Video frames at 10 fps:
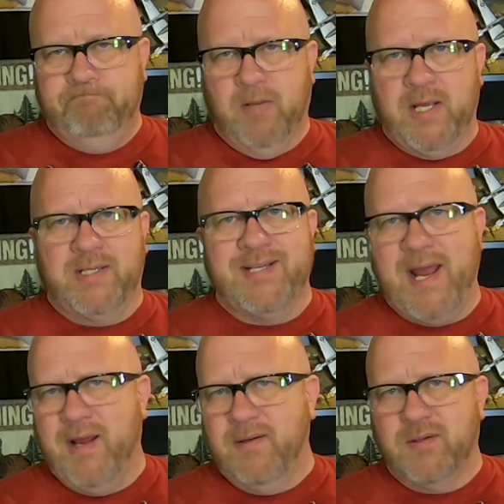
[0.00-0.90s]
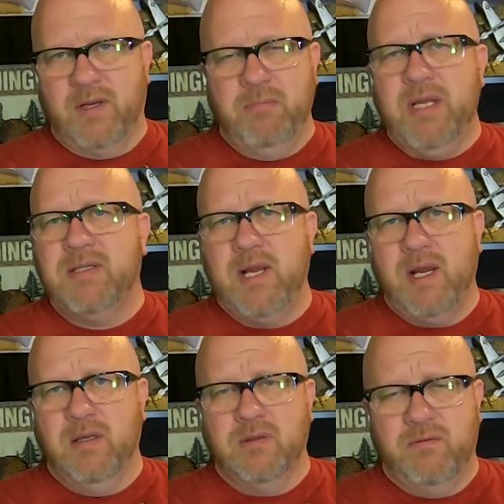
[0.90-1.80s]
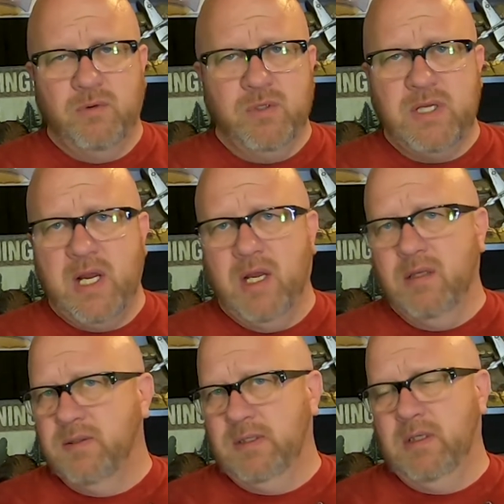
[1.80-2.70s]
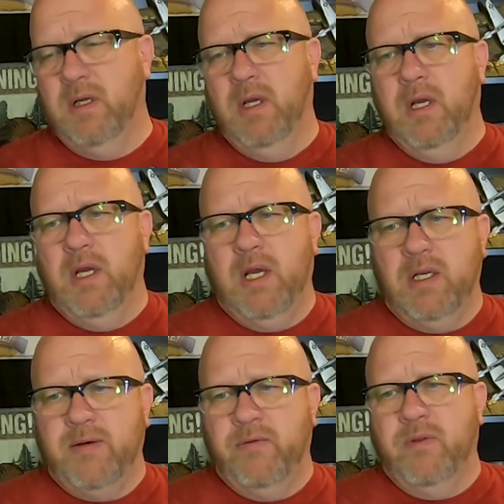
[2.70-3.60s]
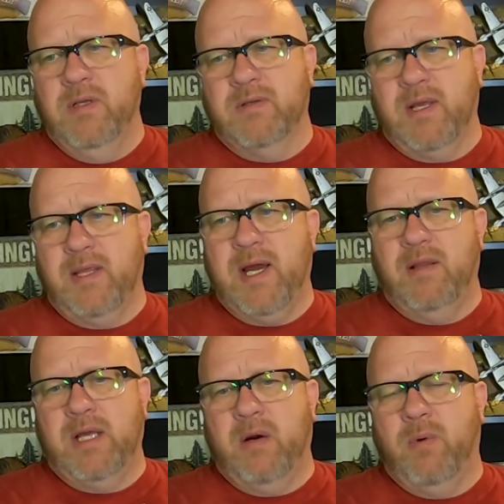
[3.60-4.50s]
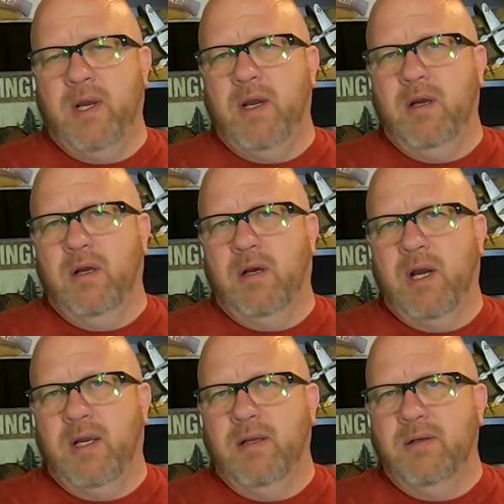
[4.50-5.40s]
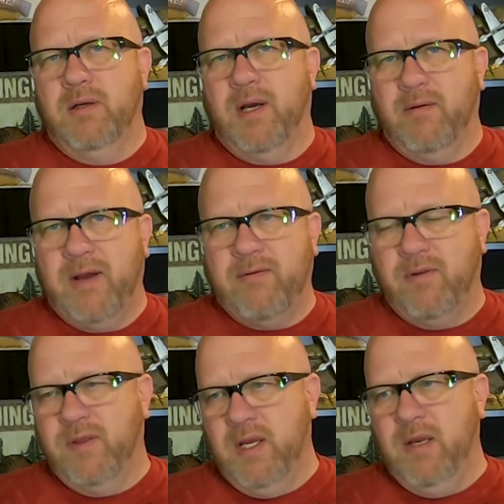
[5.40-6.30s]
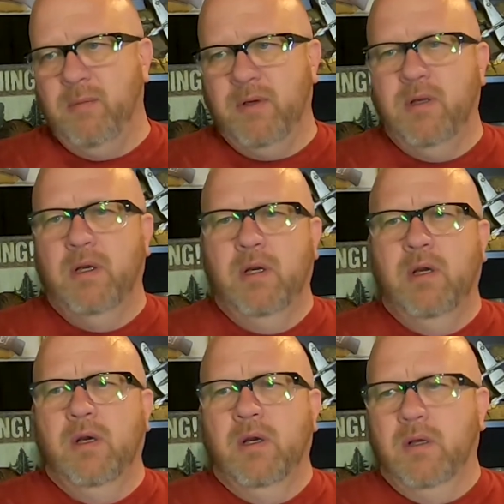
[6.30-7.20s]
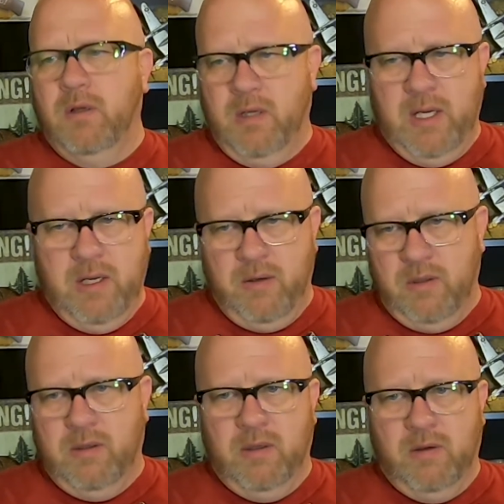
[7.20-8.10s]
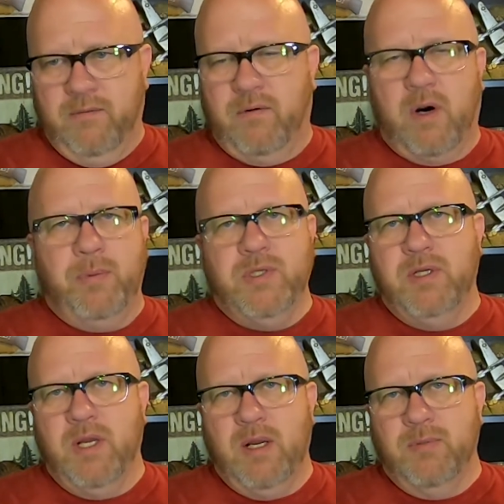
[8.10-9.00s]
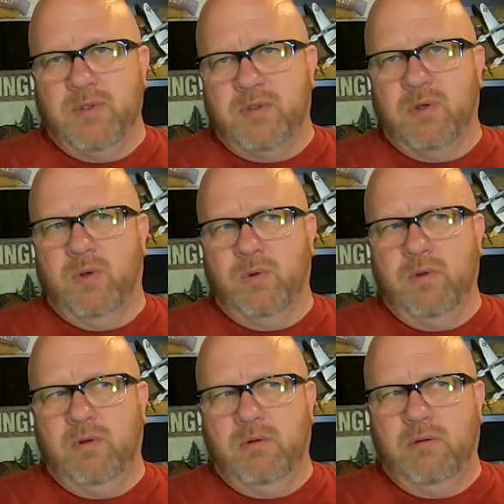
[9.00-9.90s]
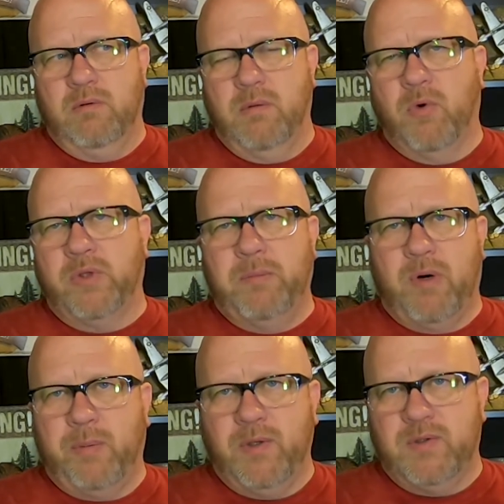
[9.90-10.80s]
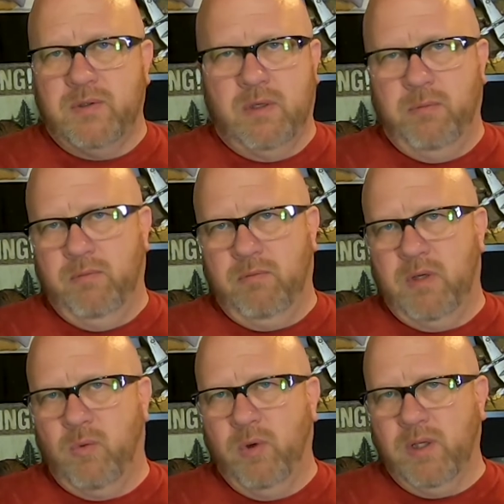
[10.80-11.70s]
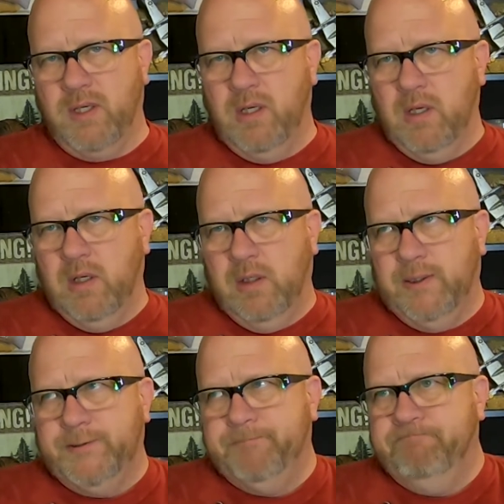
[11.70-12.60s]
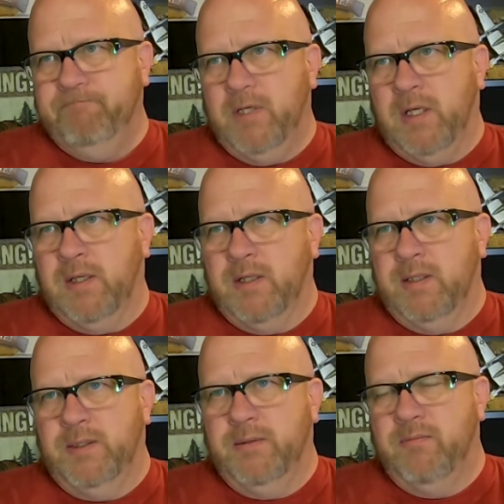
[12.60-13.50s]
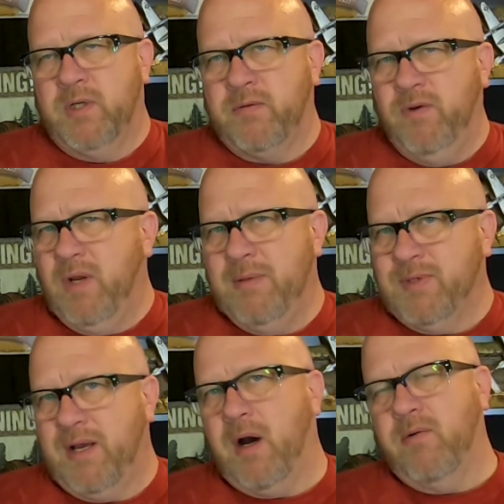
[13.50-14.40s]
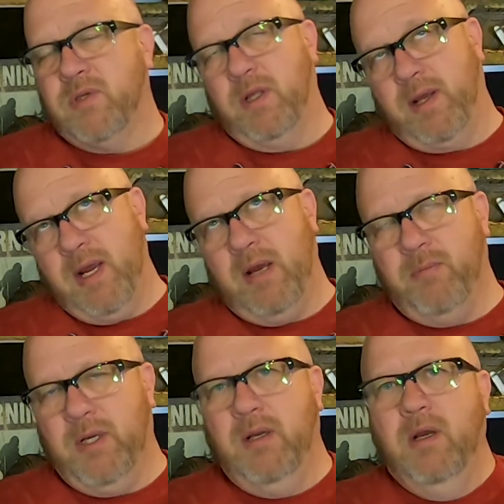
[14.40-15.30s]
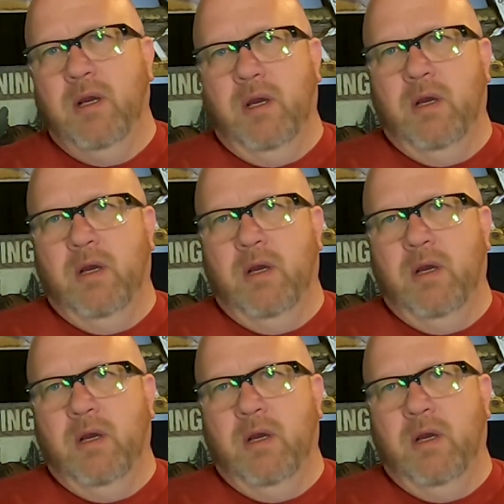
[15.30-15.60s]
like stands, like meat stands and fruit stands and different things like that. That way I can kind of have a theme and for RPG games. So they're multi-purpose. They're really there's a few games that obviously they can't be,